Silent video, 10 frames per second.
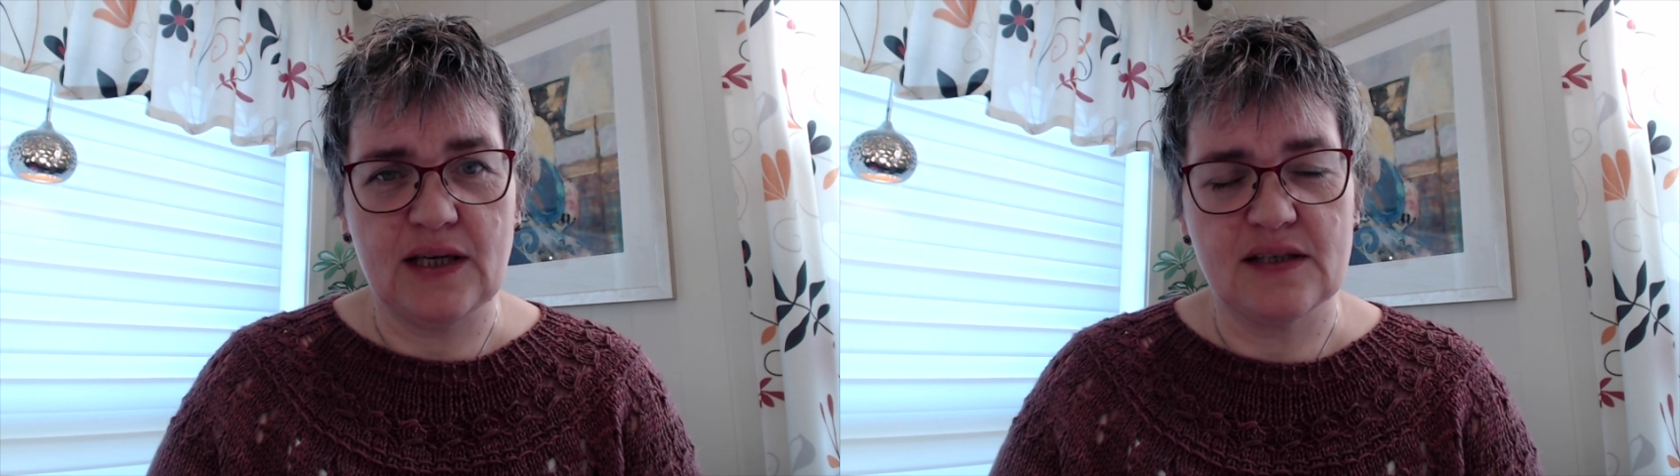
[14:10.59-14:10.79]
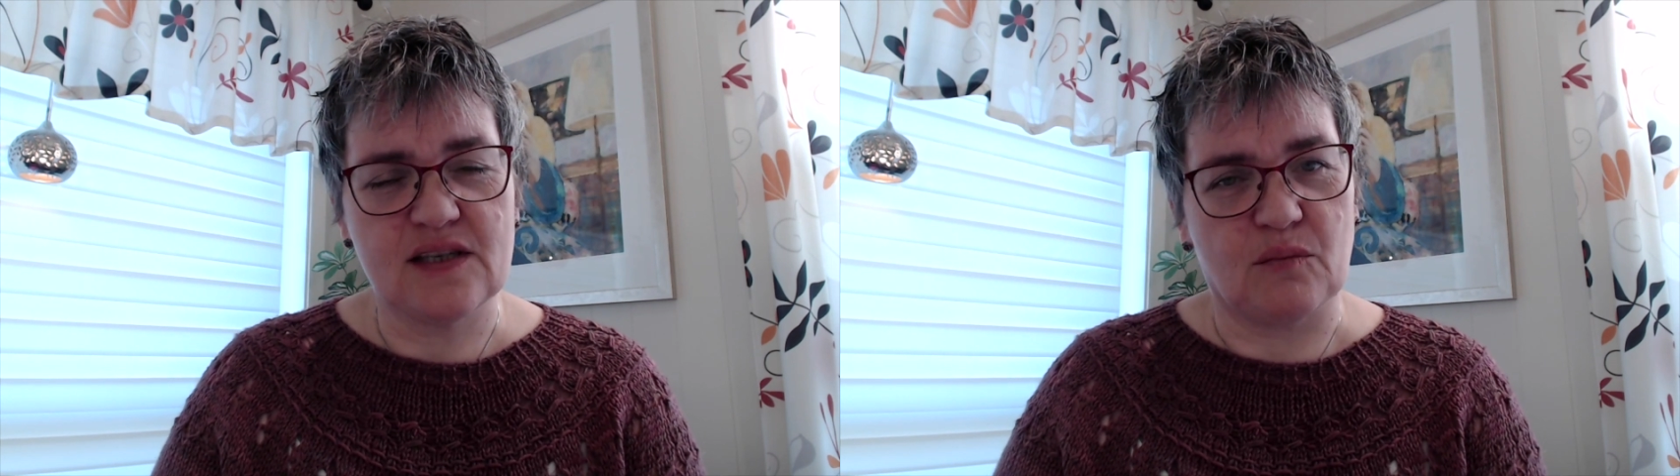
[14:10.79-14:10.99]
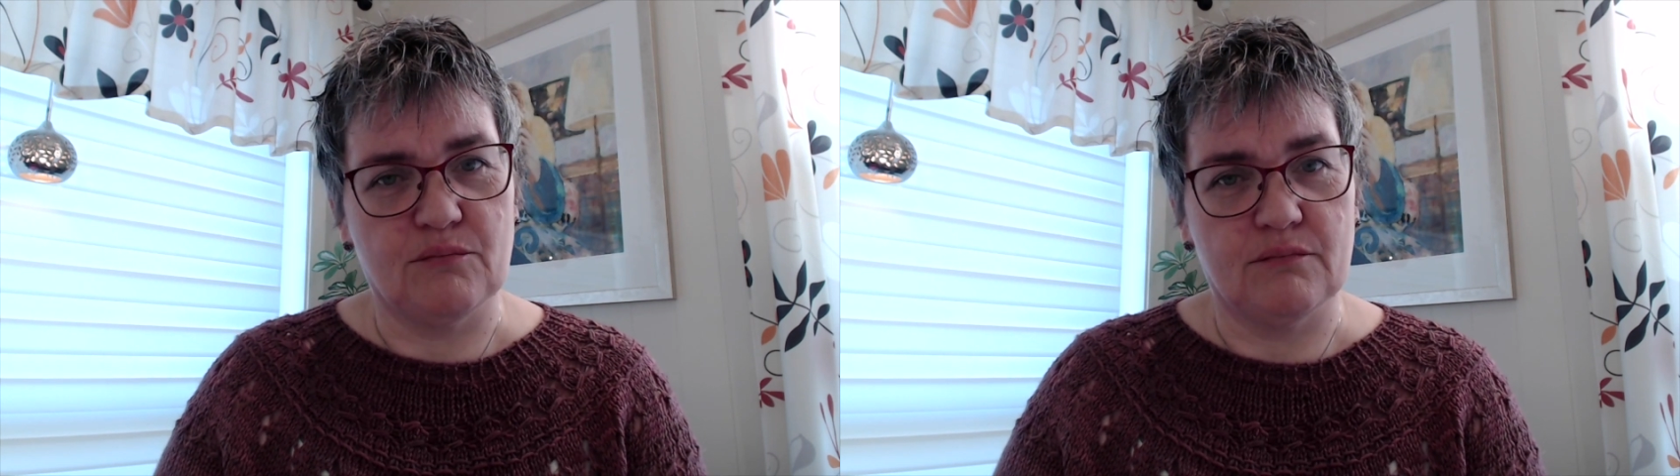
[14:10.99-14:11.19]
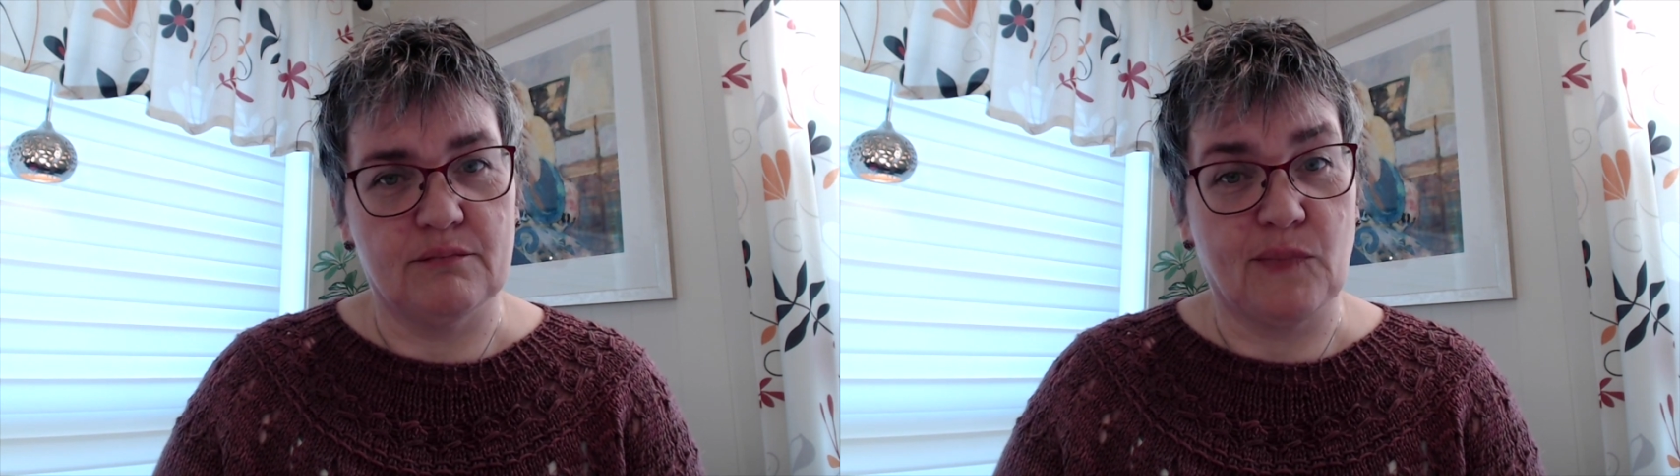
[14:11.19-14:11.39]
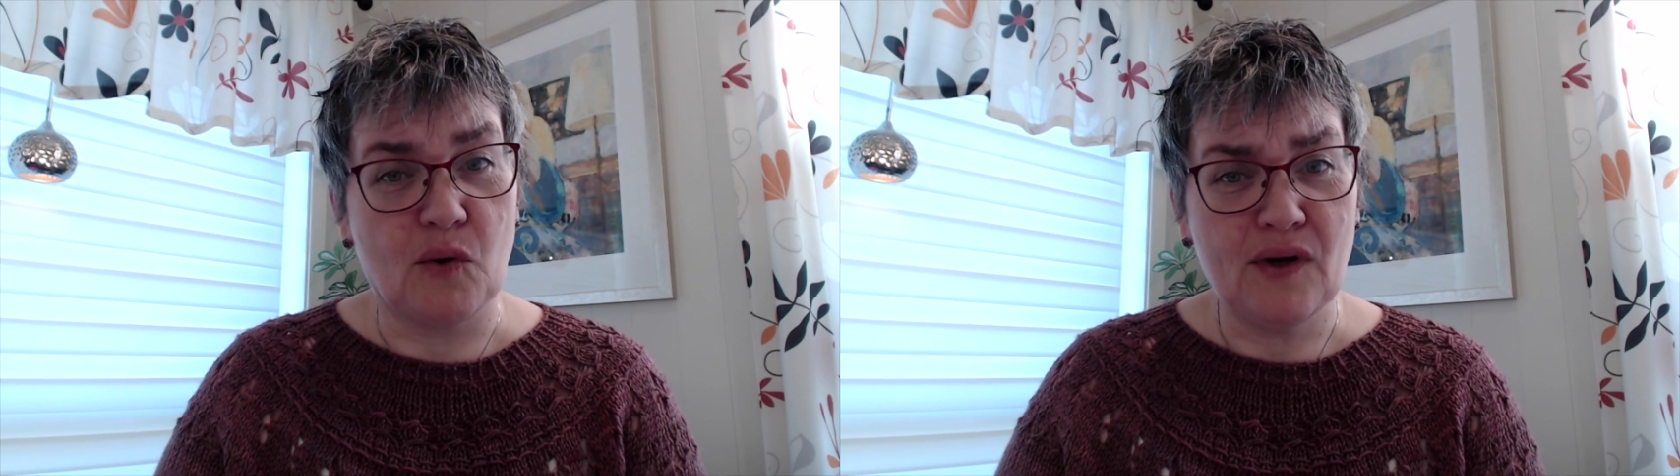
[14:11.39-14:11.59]
some
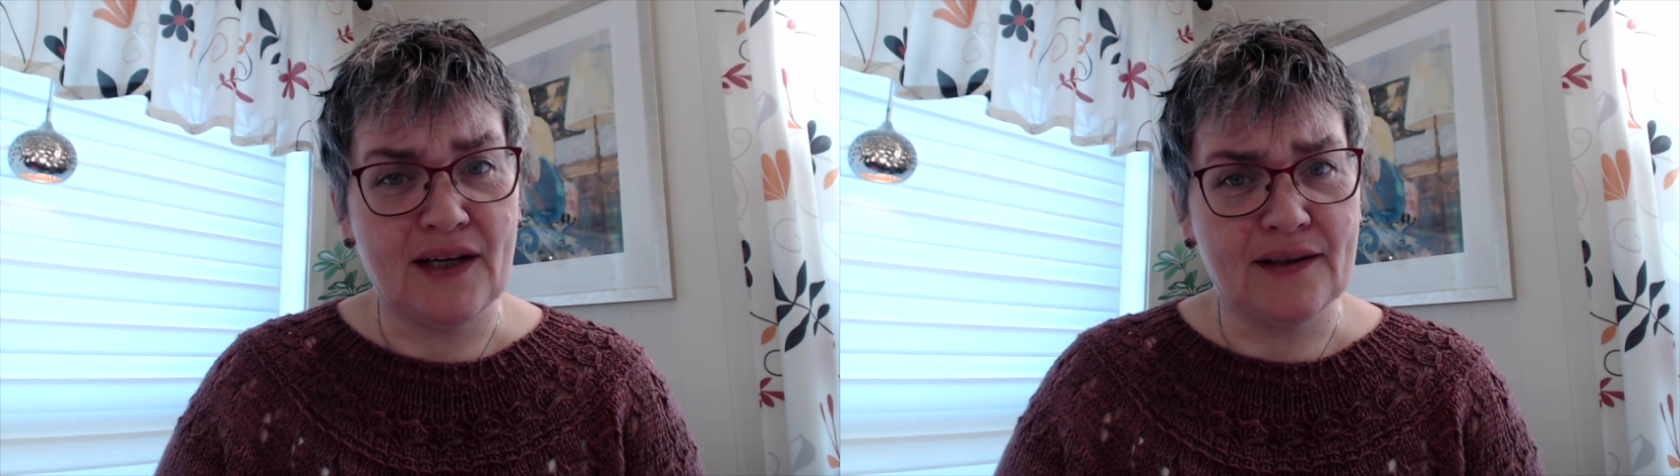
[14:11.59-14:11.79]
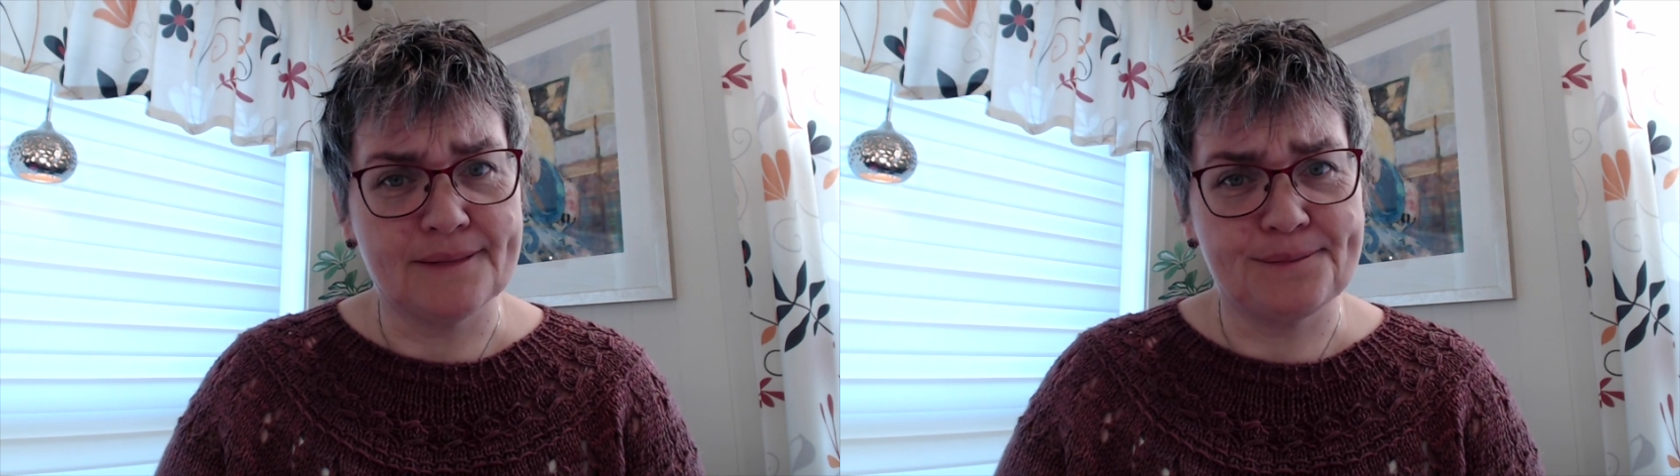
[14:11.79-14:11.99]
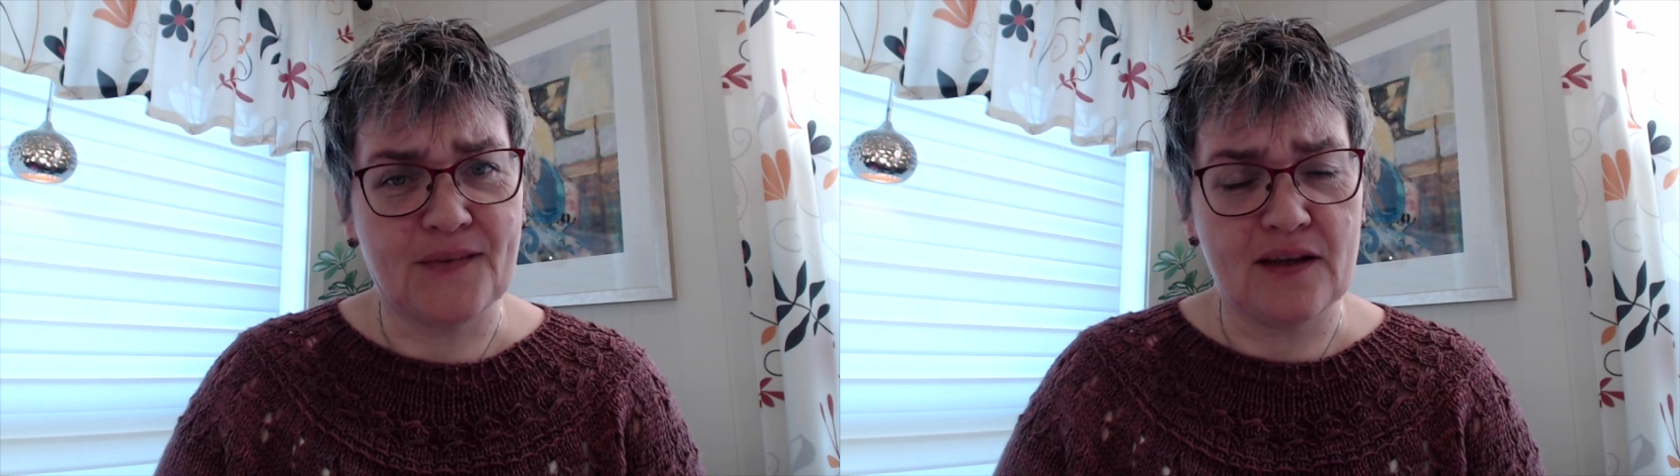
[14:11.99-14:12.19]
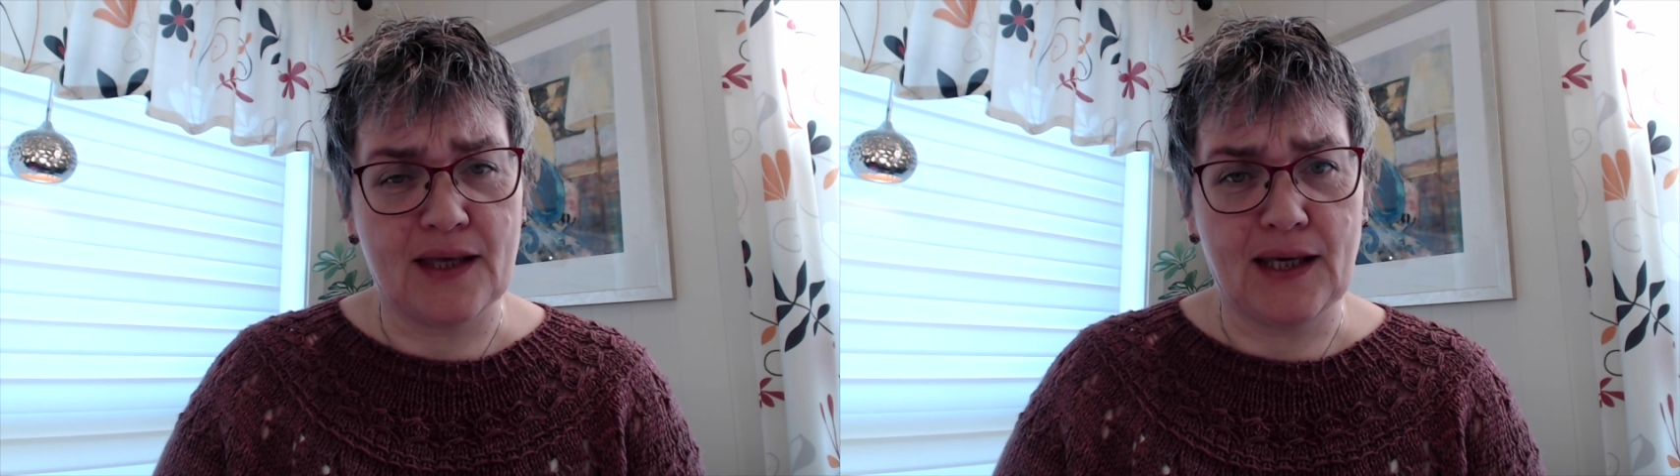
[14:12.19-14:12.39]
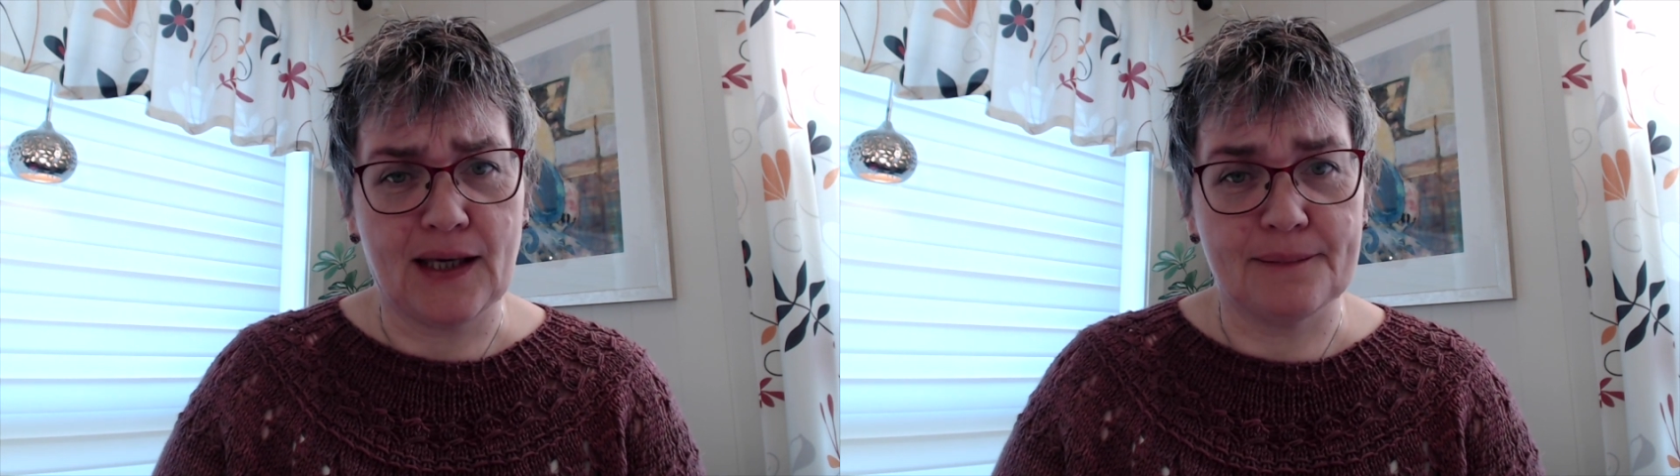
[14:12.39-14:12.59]
bowling, I think,